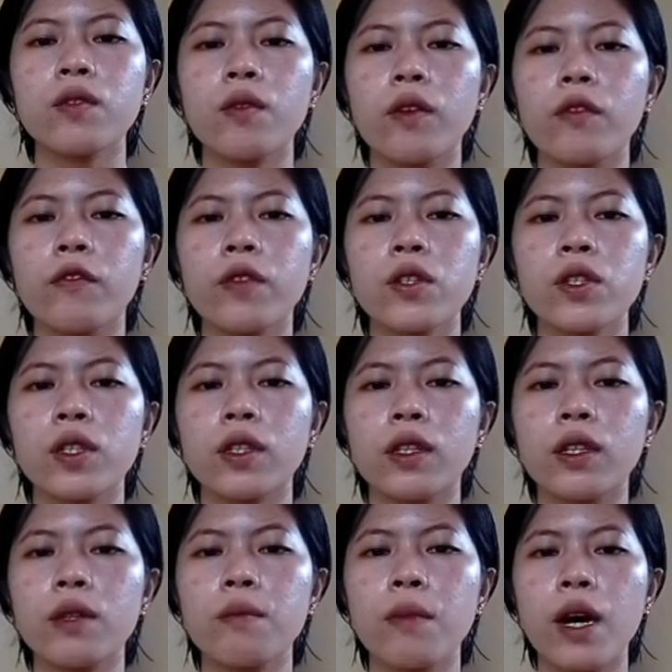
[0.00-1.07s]
to
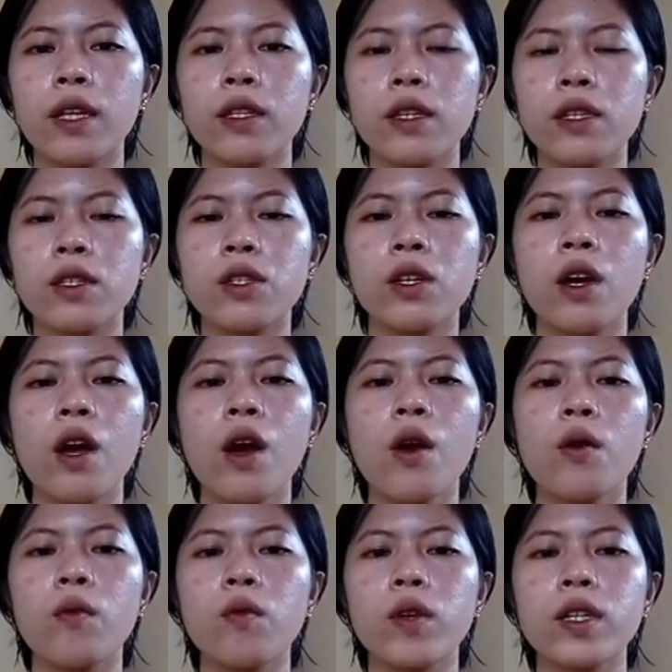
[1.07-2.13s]
efficiently manage
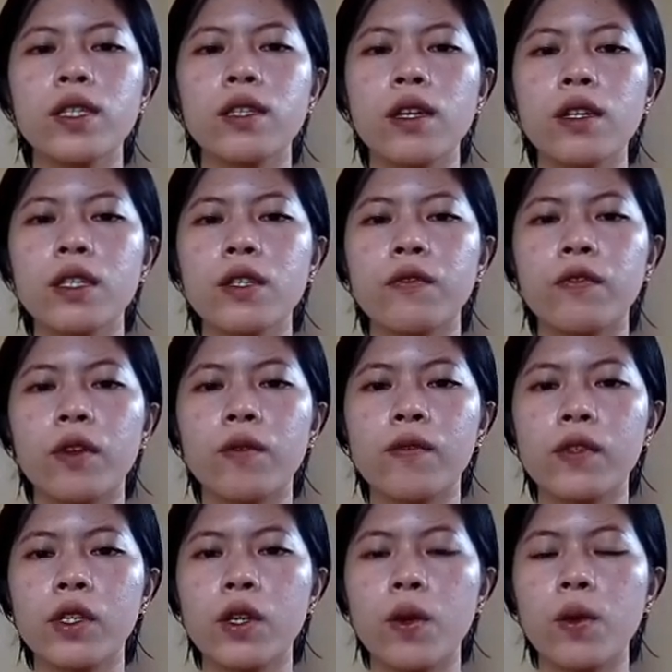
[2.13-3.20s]
wastes from
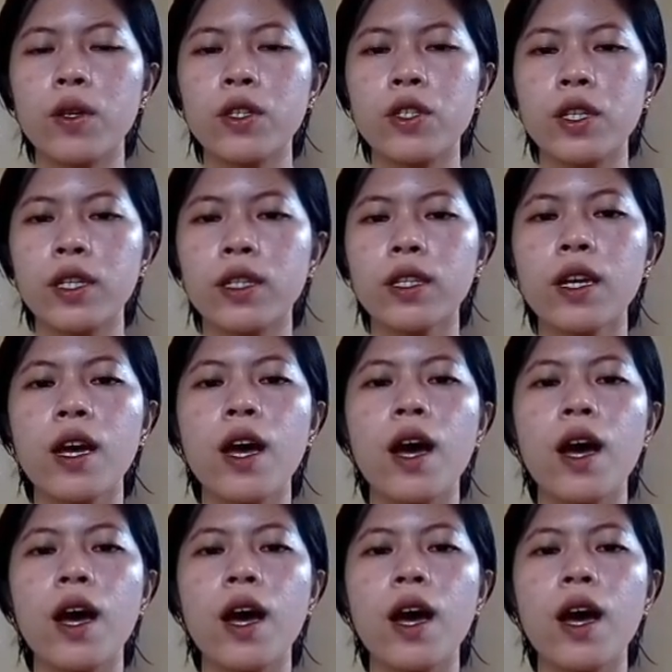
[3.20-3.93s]
their origin